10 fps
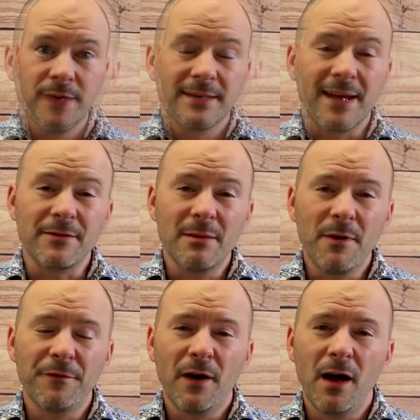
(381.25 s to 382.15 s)
Now, number
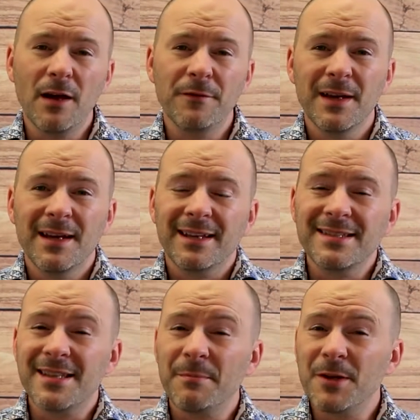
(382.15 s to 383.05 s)
5 can
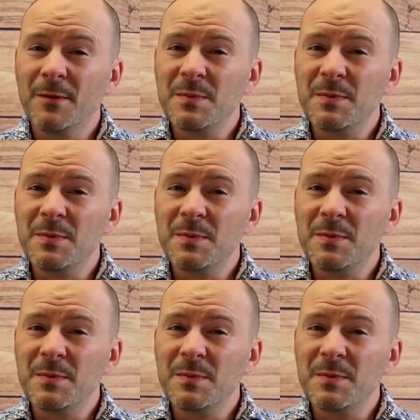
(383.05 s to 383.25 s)
sometimes